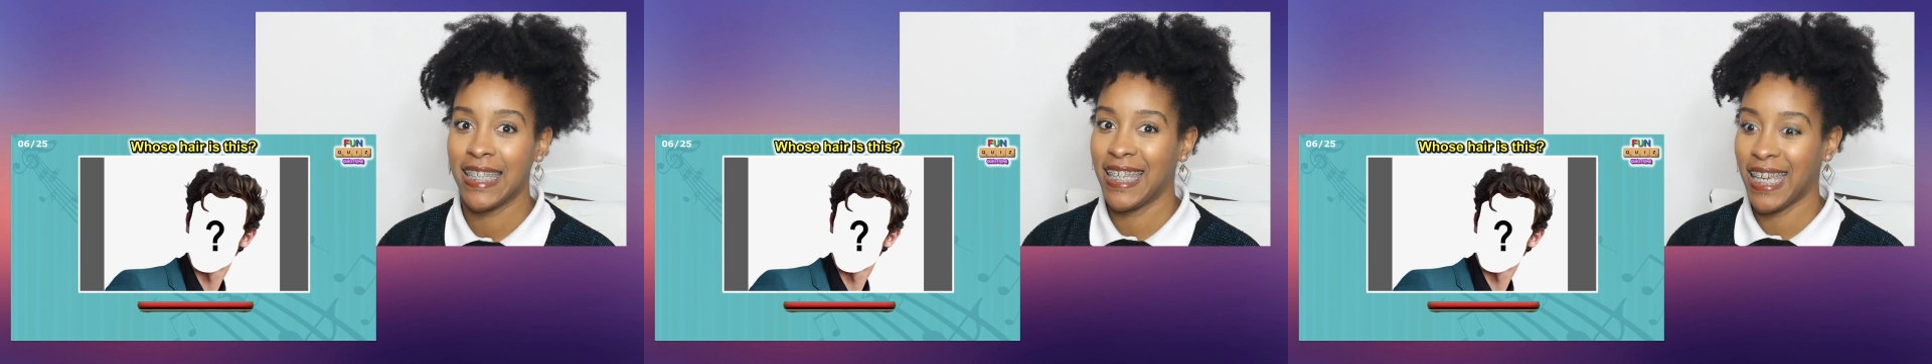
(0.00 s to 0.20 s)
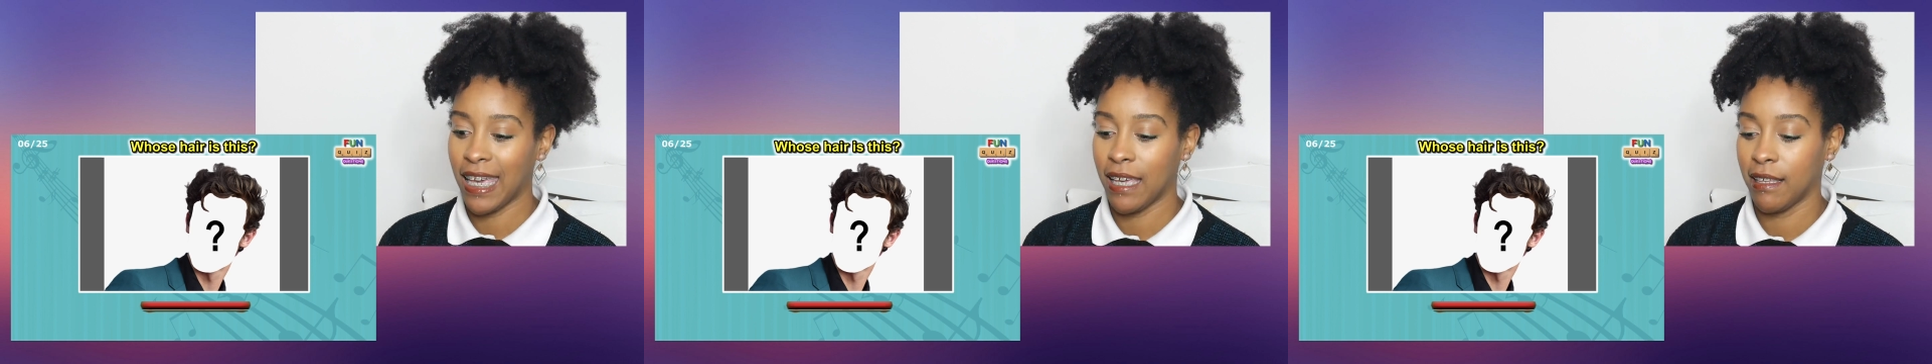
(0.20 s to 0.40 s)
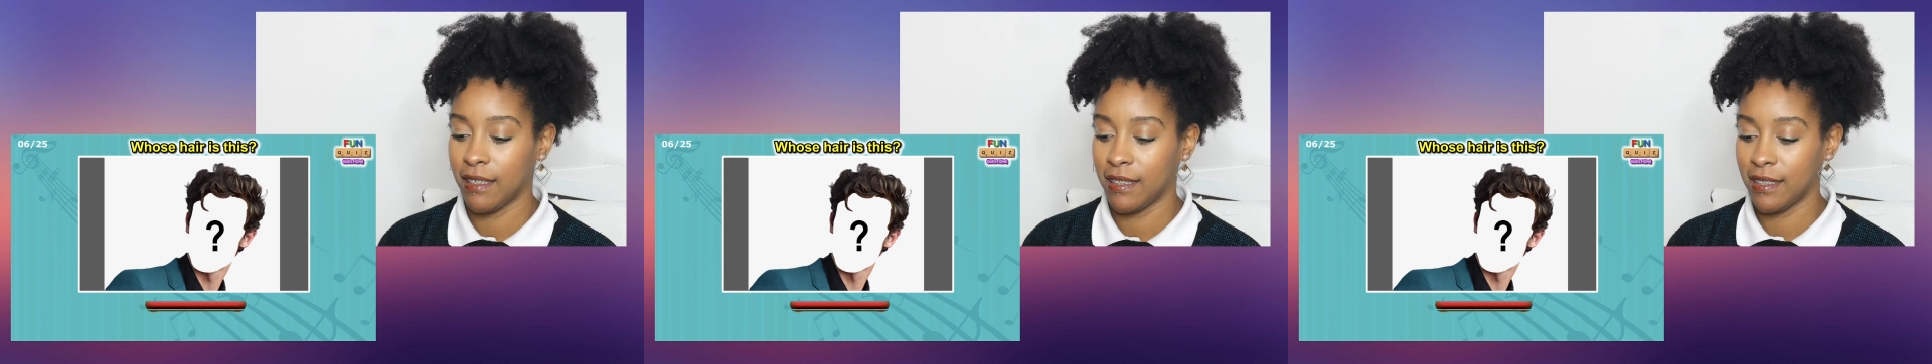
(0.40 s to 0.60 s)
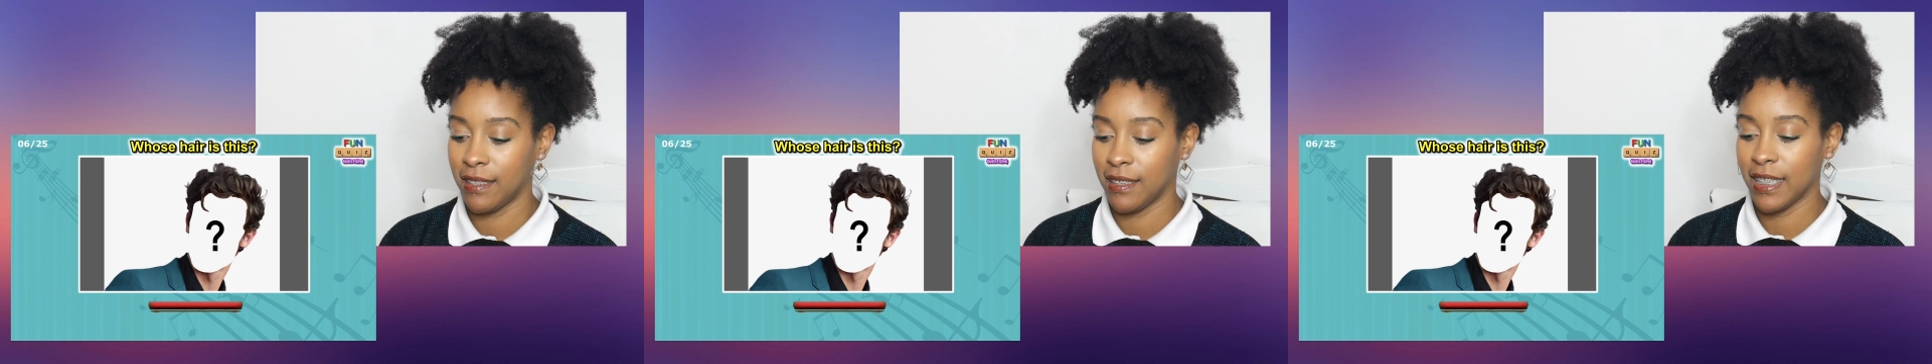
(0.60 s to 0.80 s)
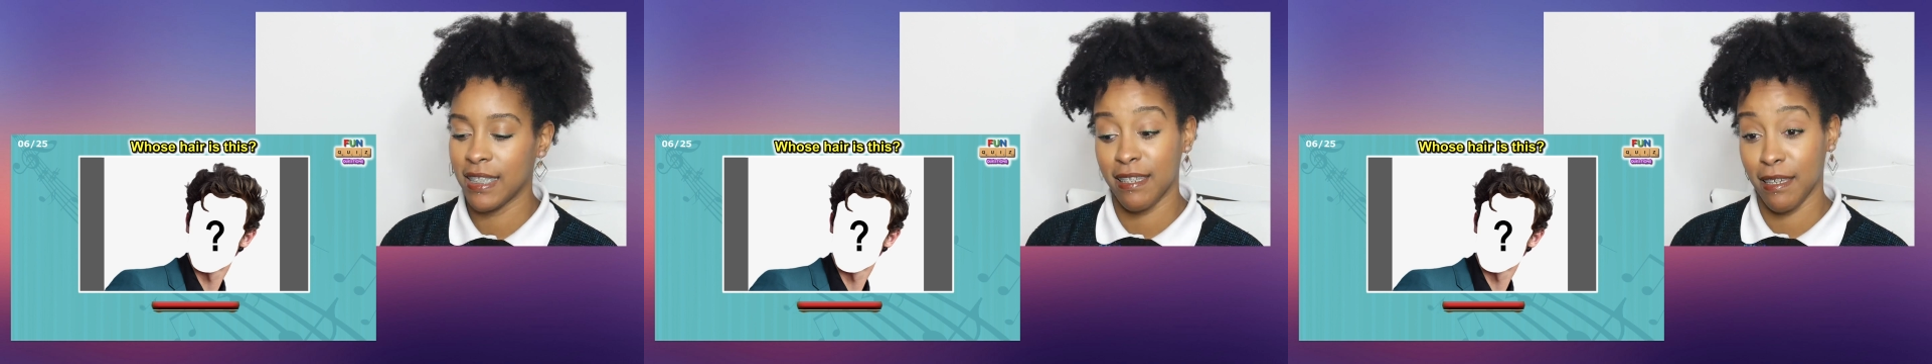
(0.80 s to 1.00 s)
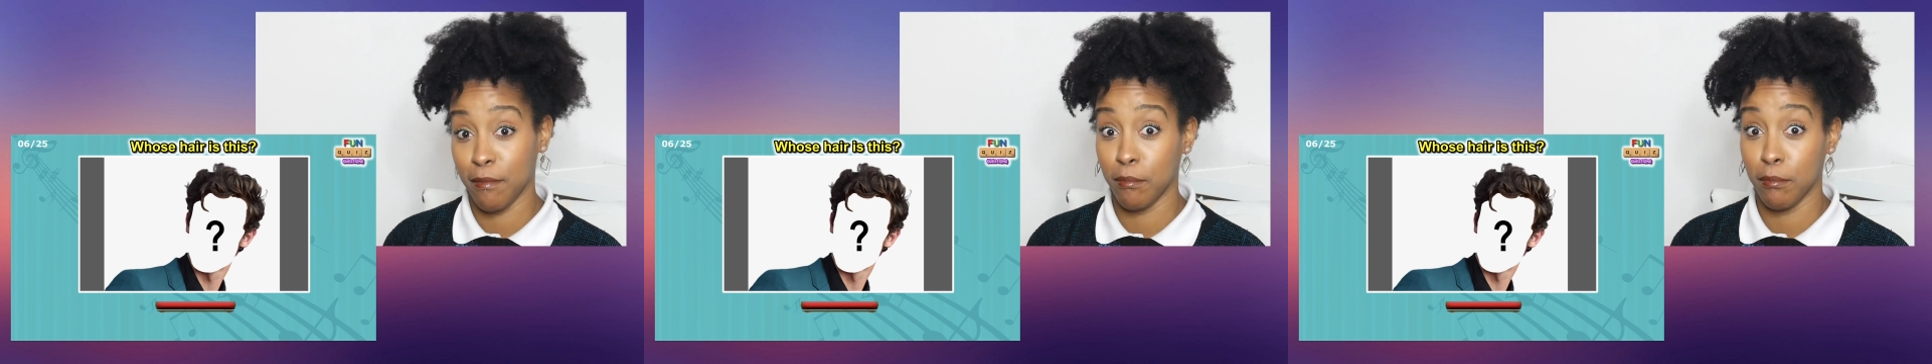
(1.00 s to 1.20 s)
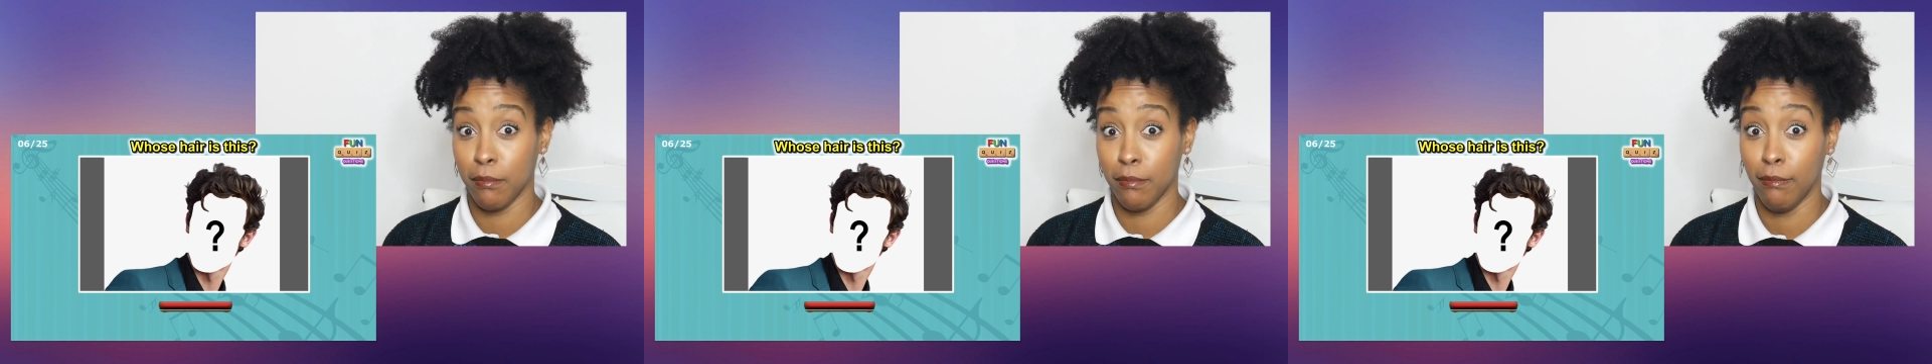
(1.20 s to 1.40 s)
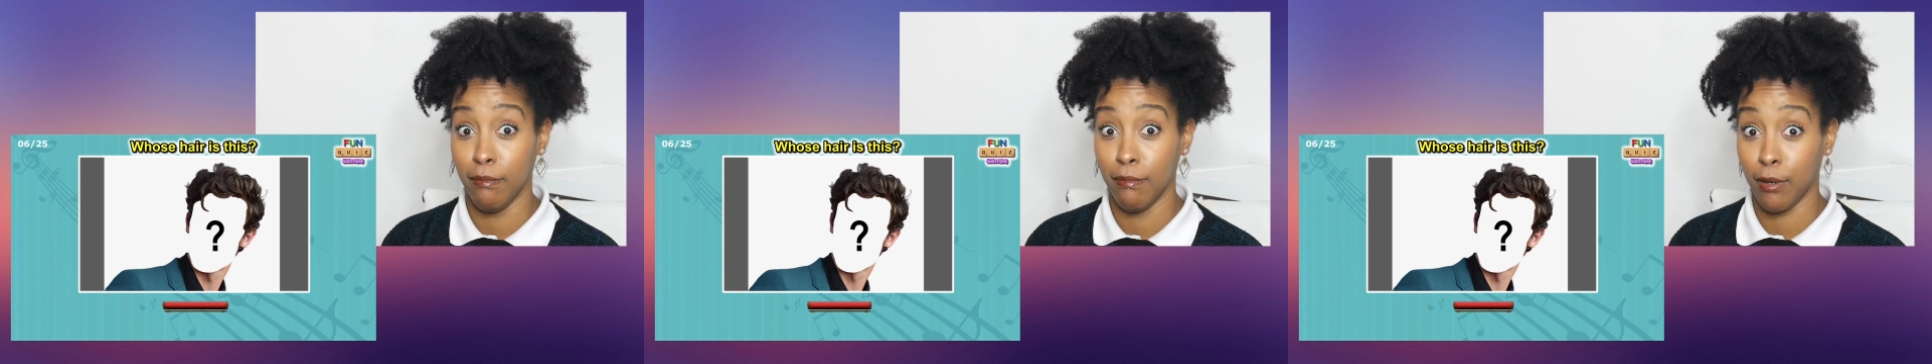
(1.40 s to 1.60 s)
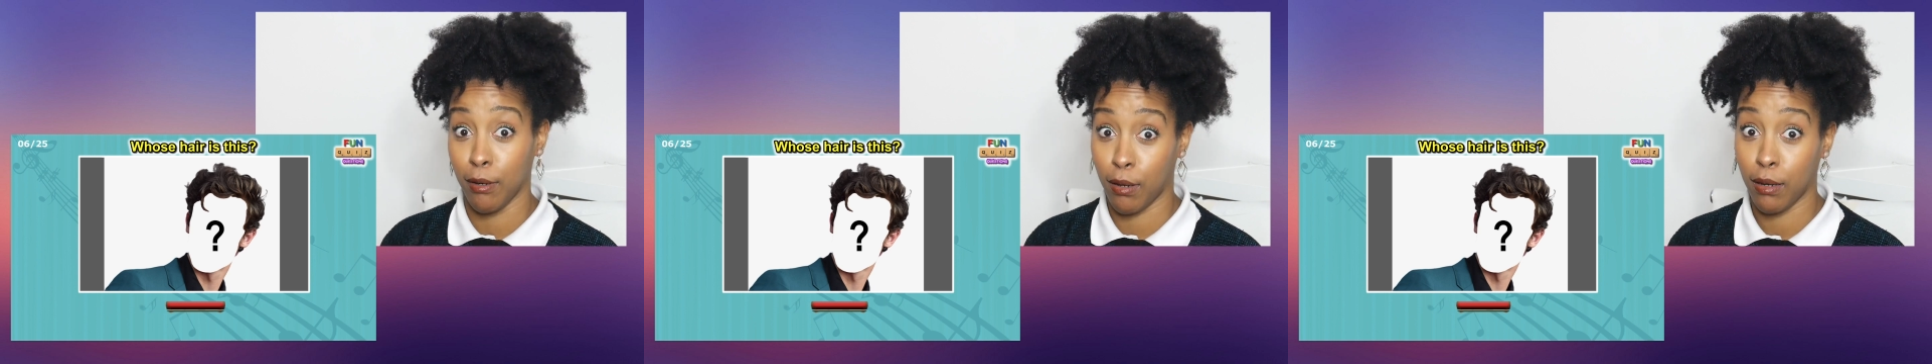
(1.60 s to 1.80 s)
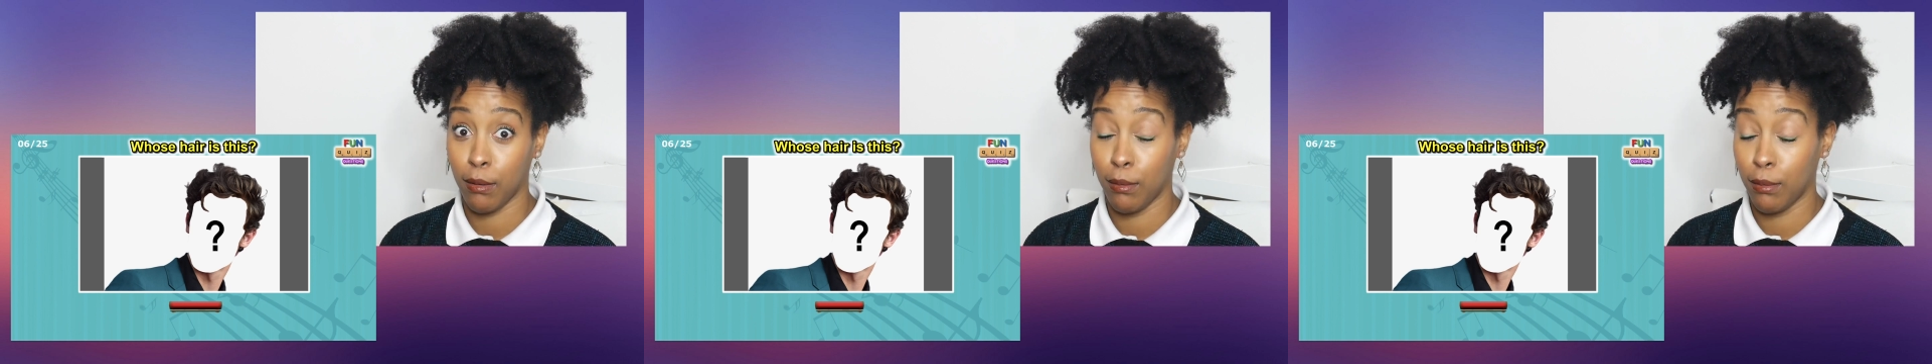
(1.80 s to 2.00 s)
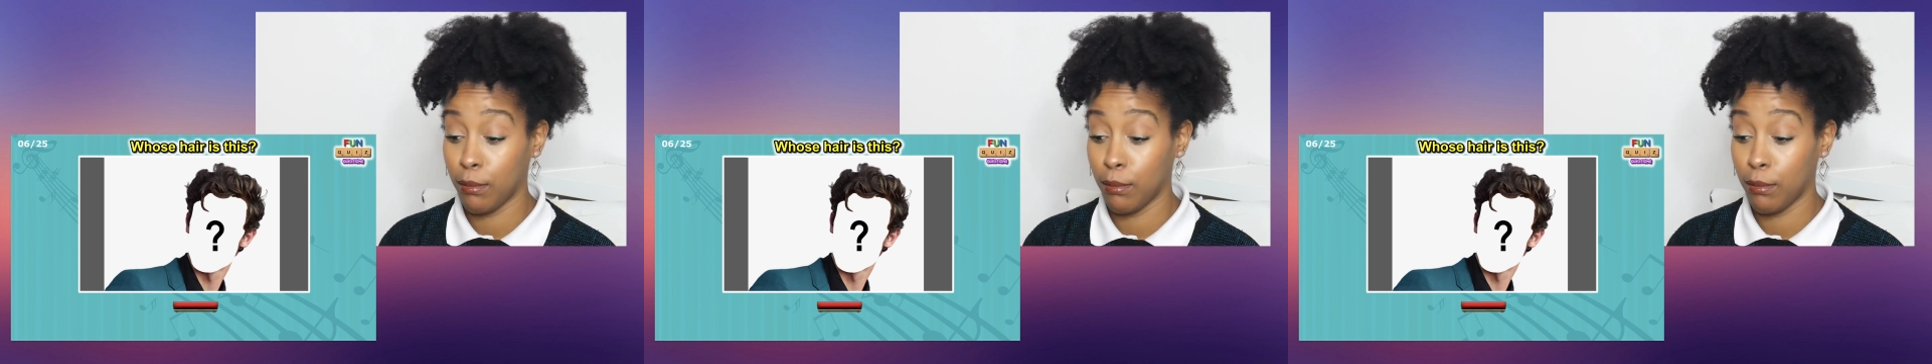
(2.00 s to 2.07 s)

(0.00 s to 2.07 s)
Yeah, it's him. Okay?